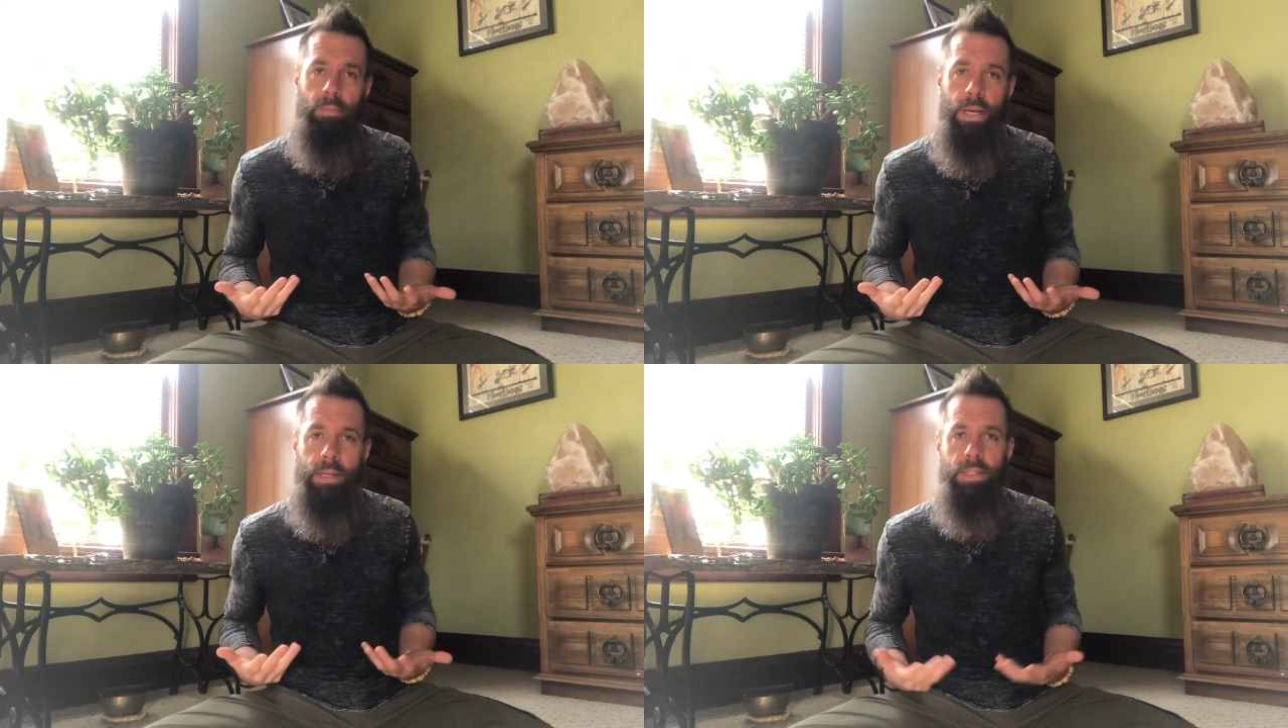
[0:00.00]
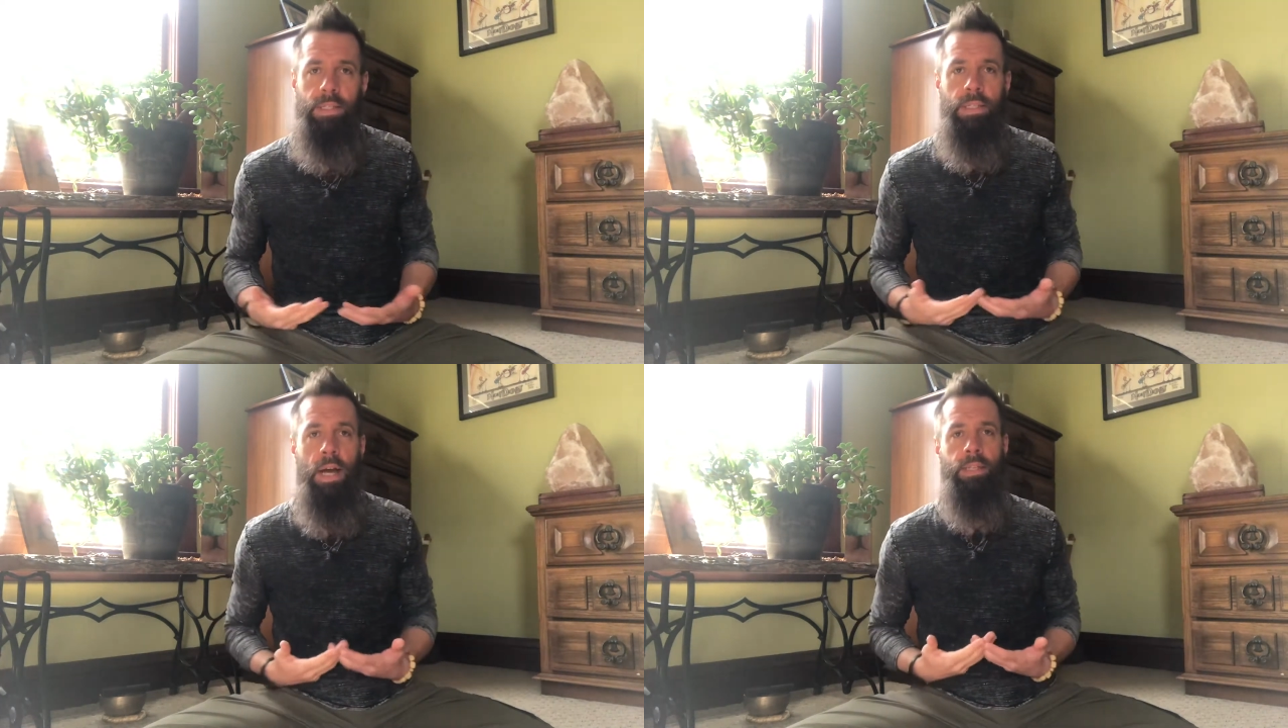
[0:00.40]
because
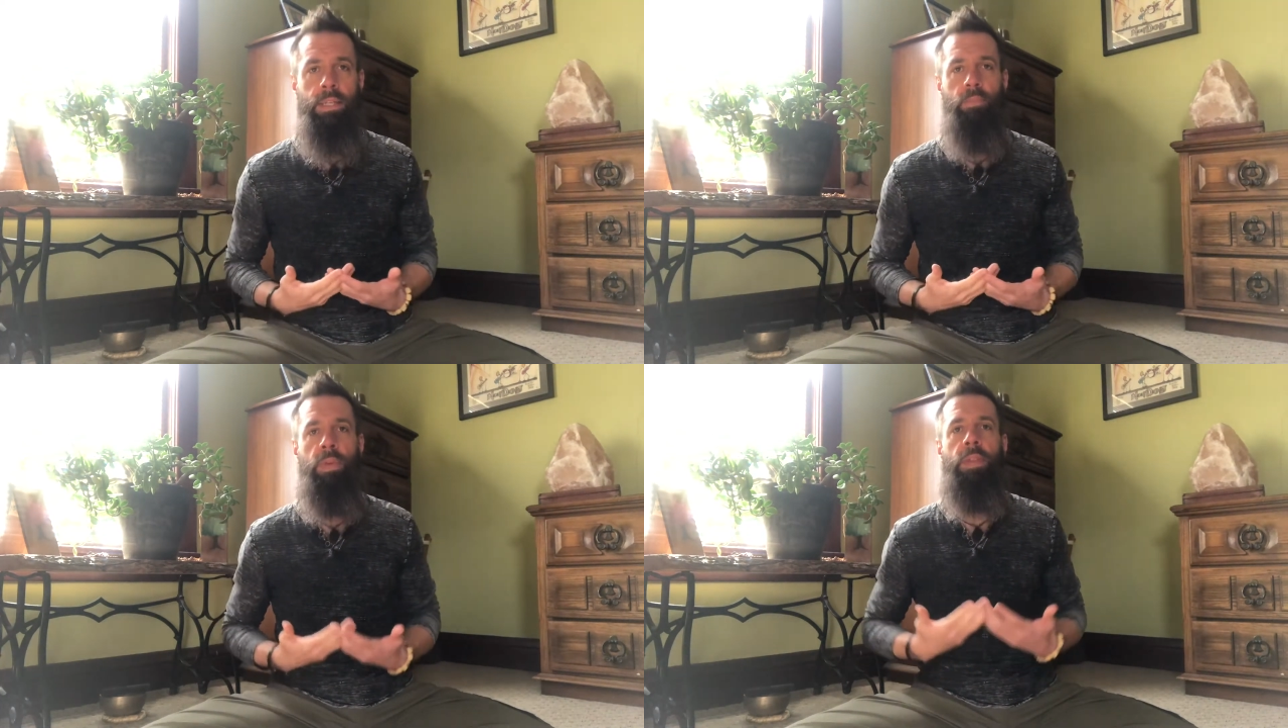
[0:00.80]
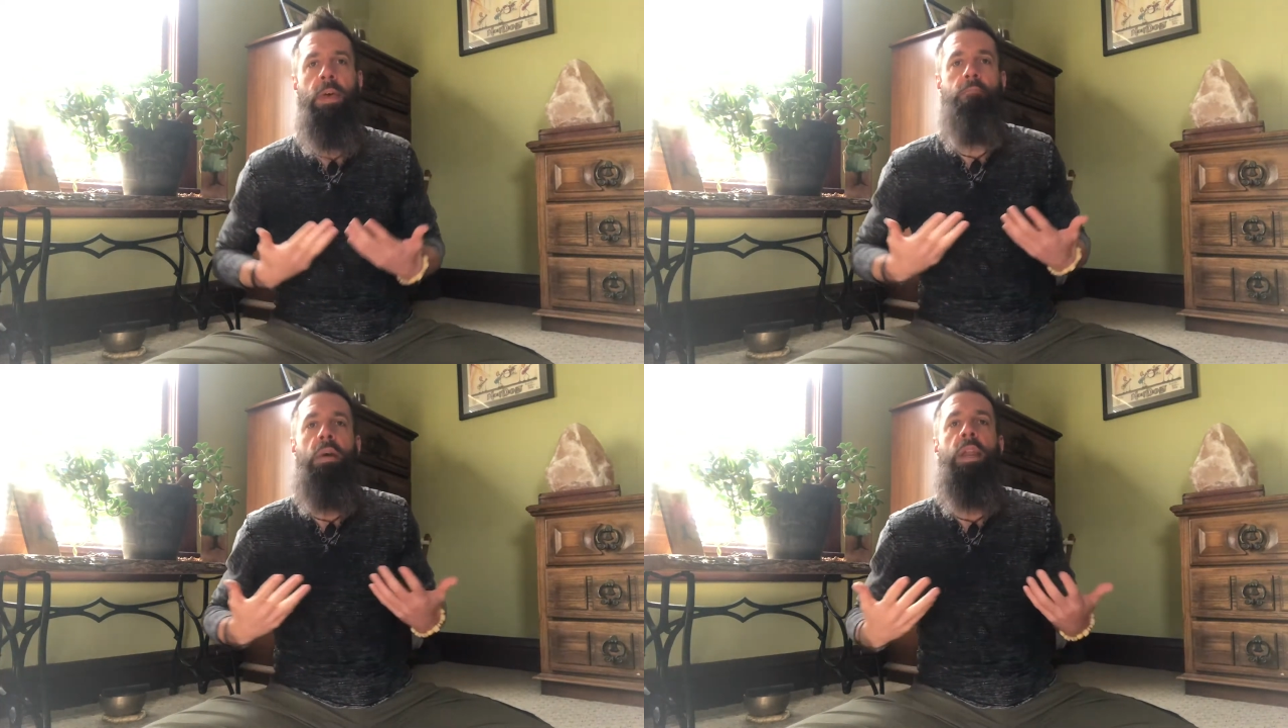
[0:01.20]
it's not something
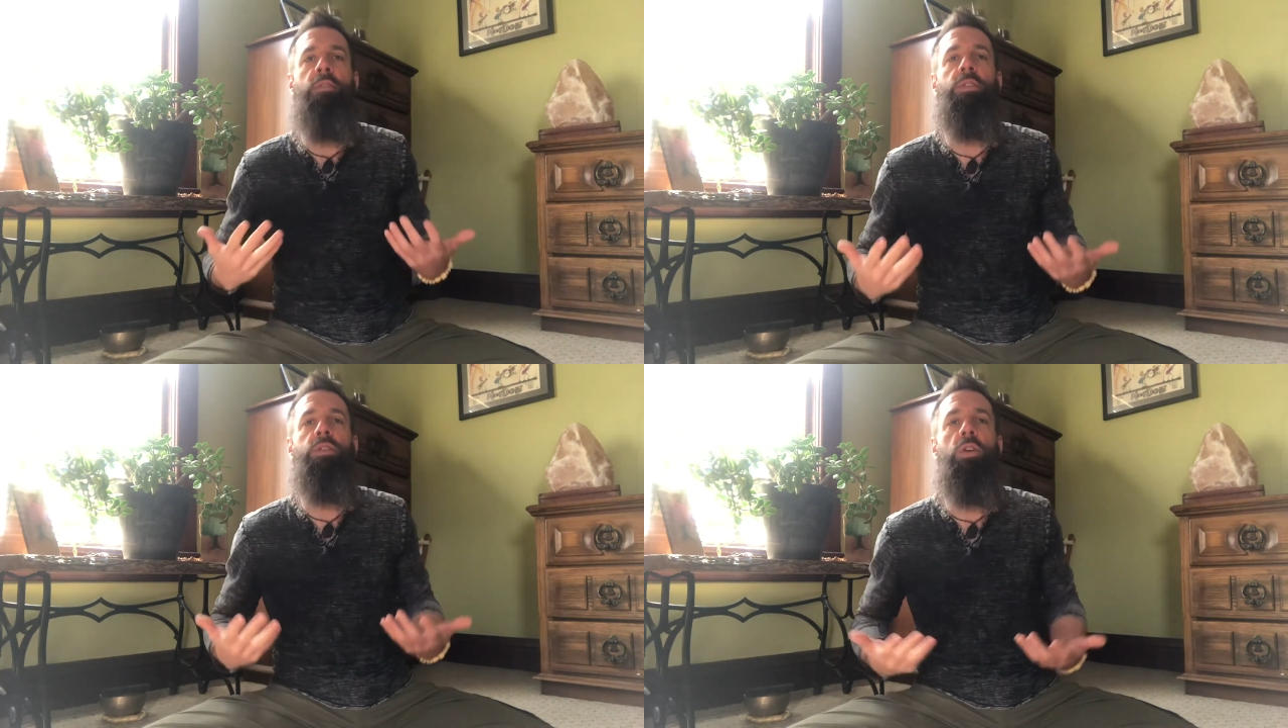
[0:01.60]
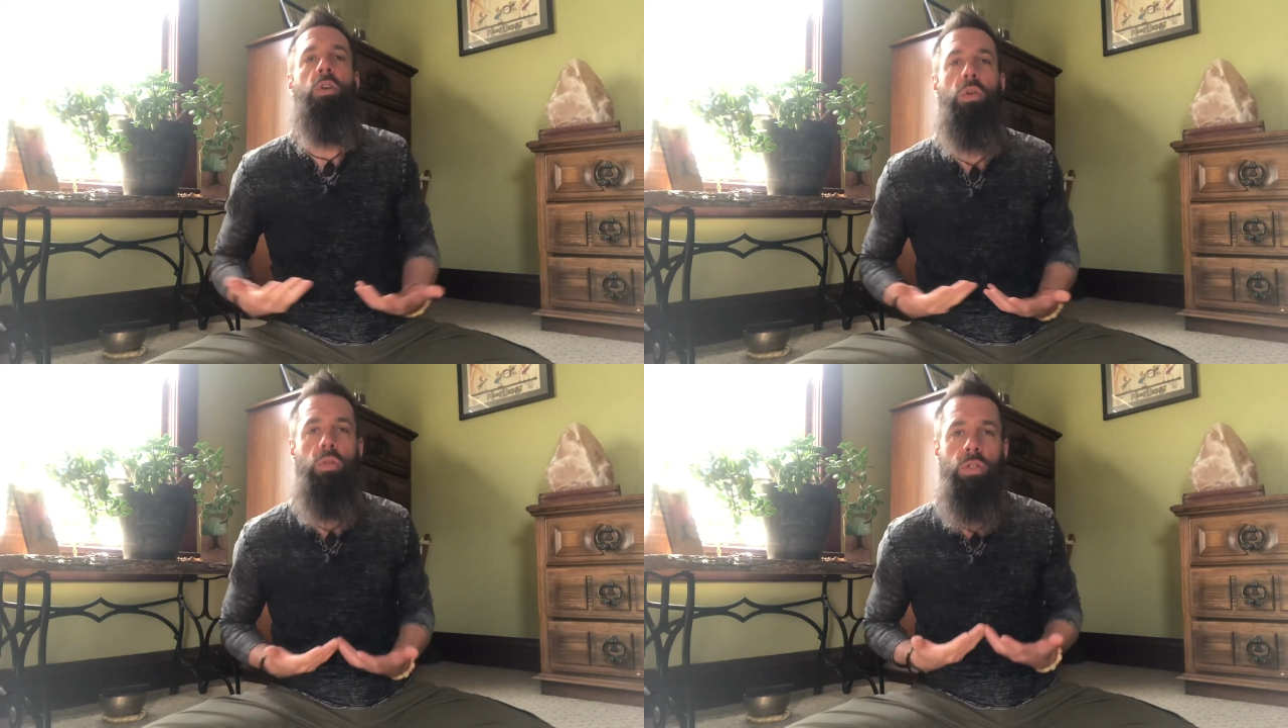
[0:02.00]
that many of us are
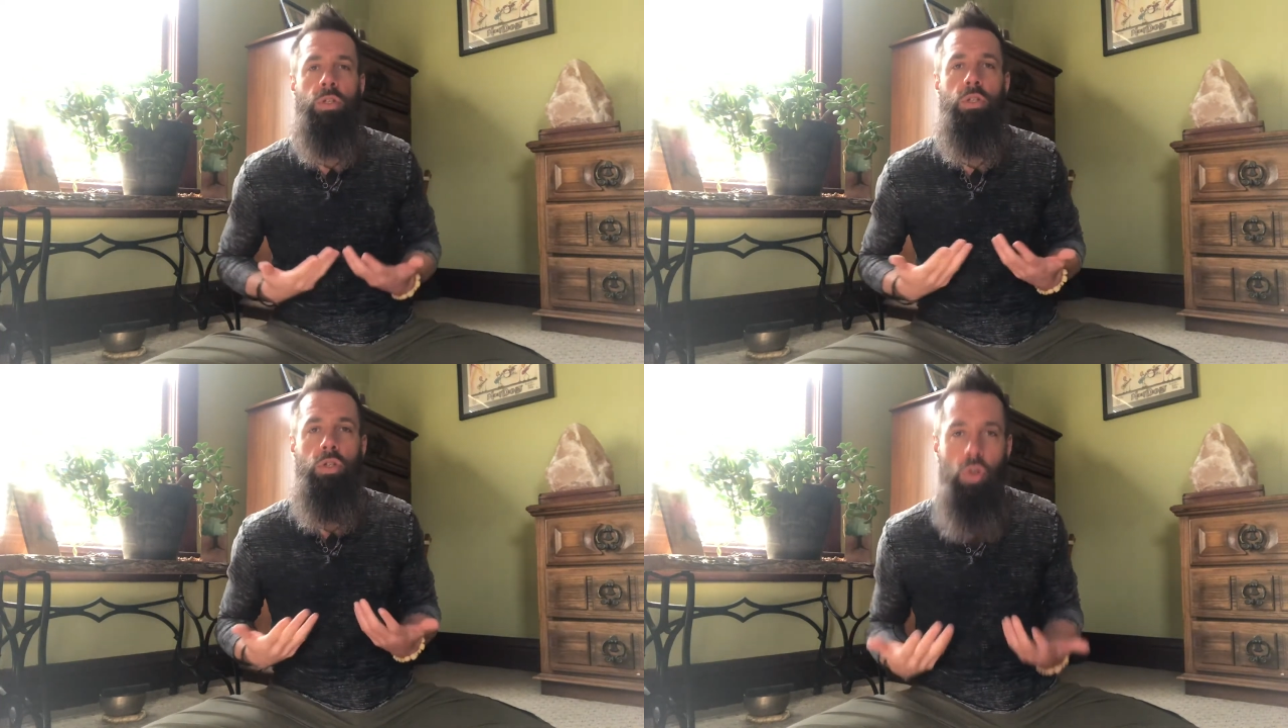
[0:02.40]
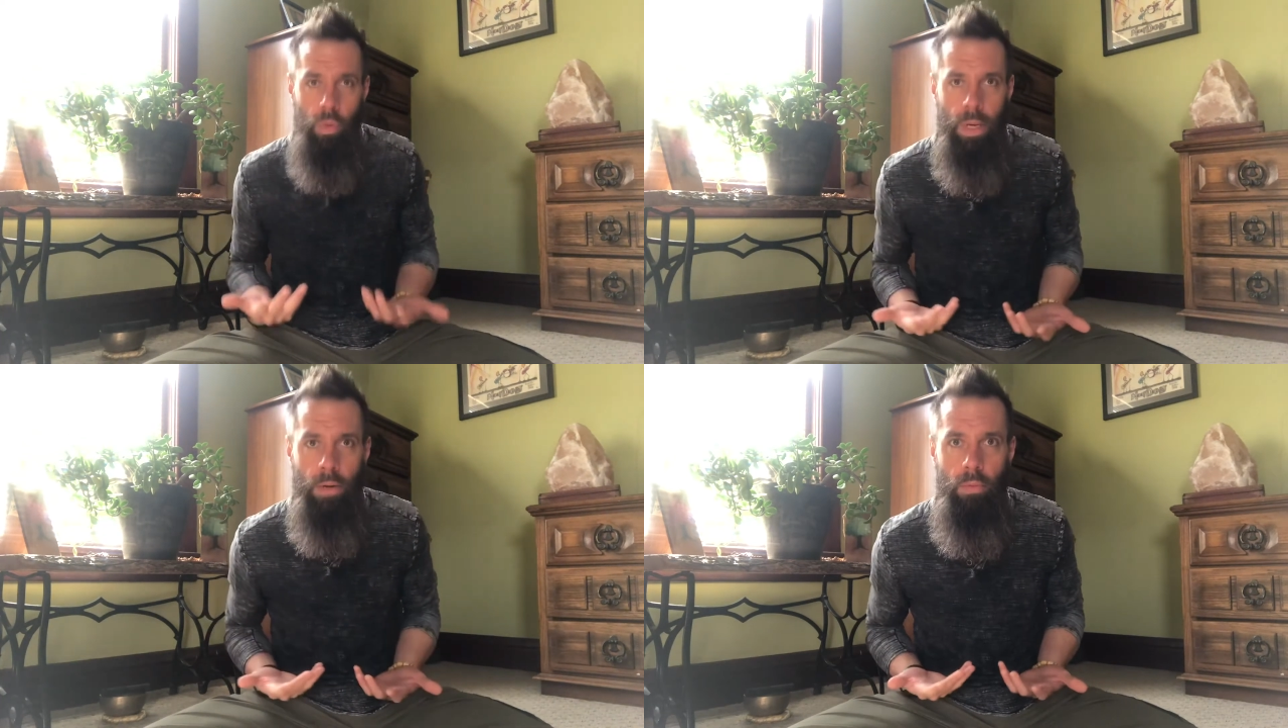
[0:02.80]
used to
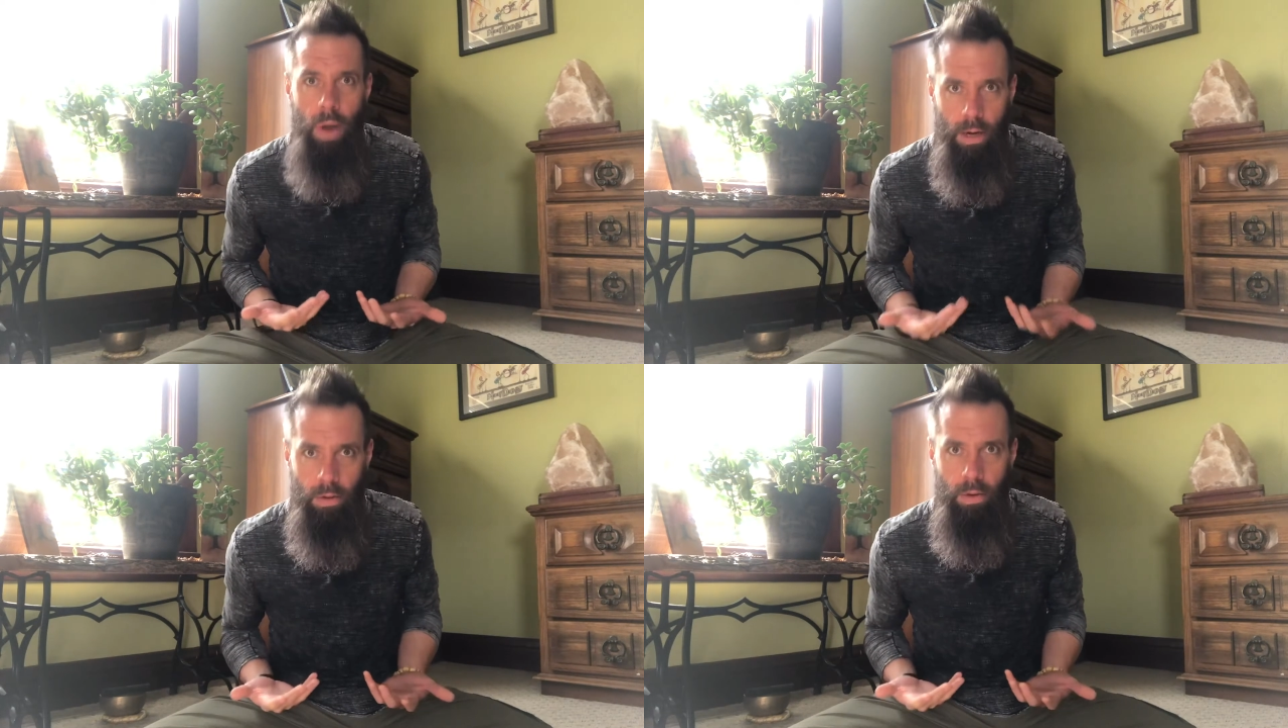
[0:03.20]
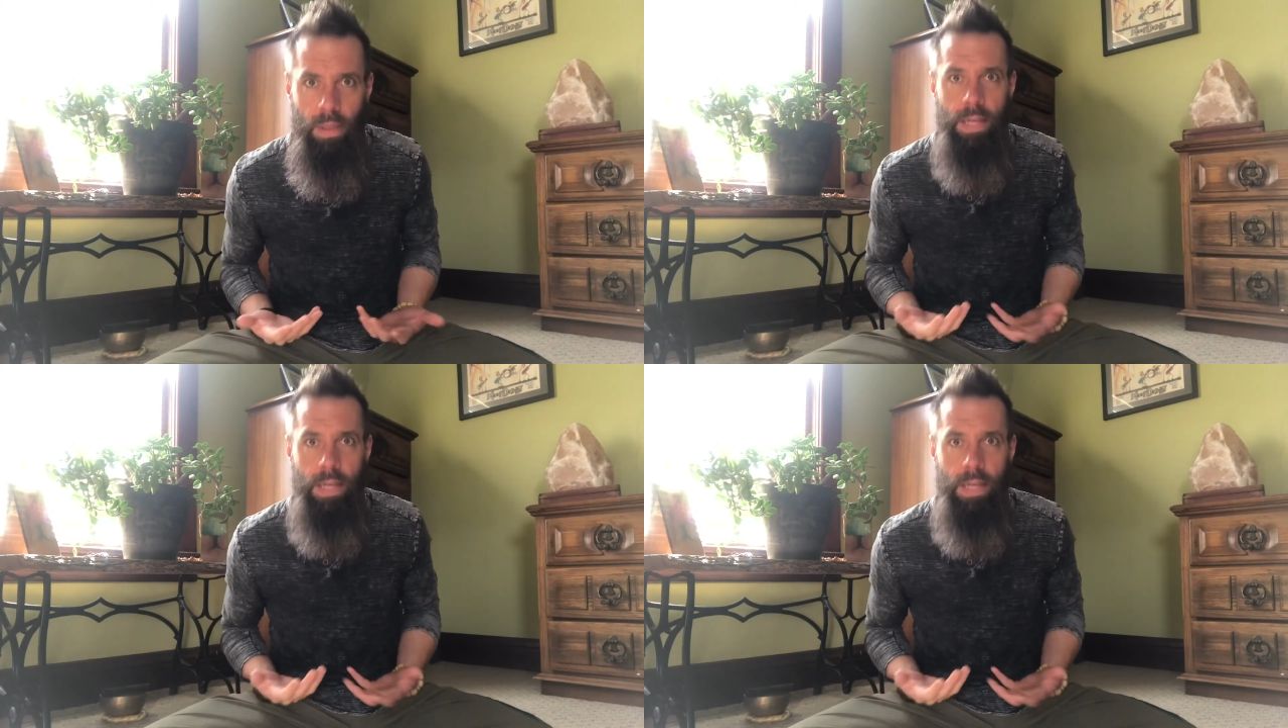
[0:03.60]
doing regularly.